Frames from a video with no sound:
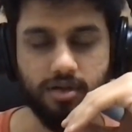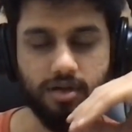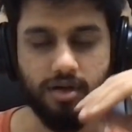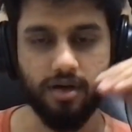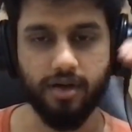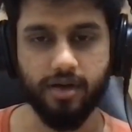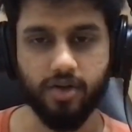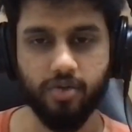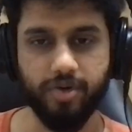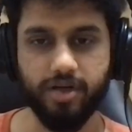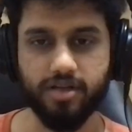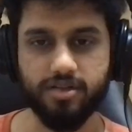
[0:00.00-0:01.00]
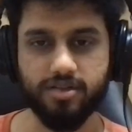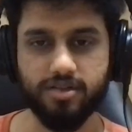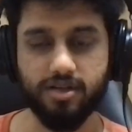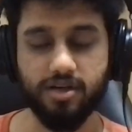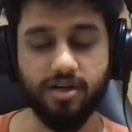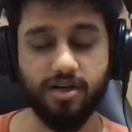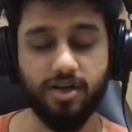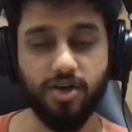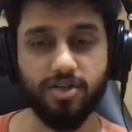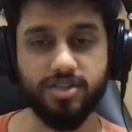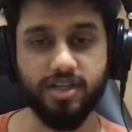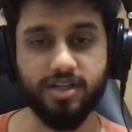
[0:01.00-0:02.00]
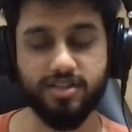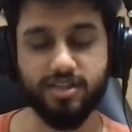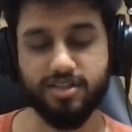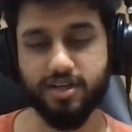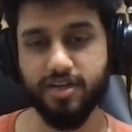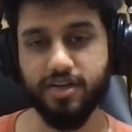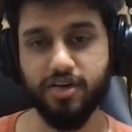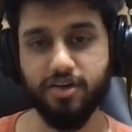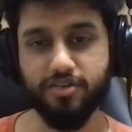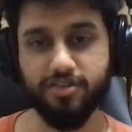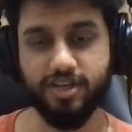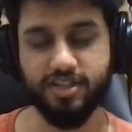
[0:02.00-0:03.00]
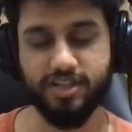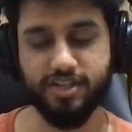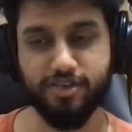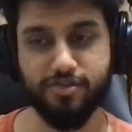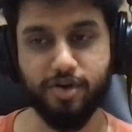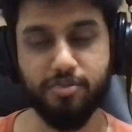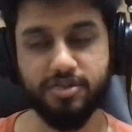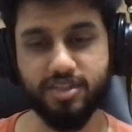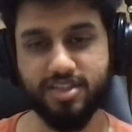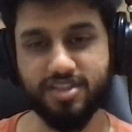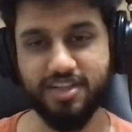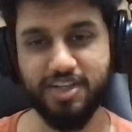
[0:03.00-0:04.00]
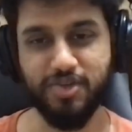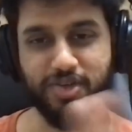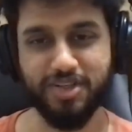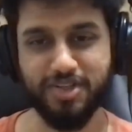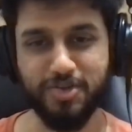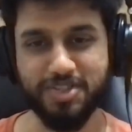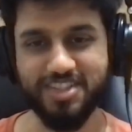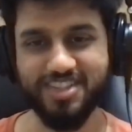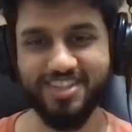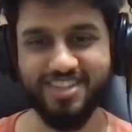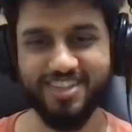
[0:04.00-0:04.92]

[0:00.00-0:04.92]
An argument is a logic is a study of a set of propositions leading to a conclusion.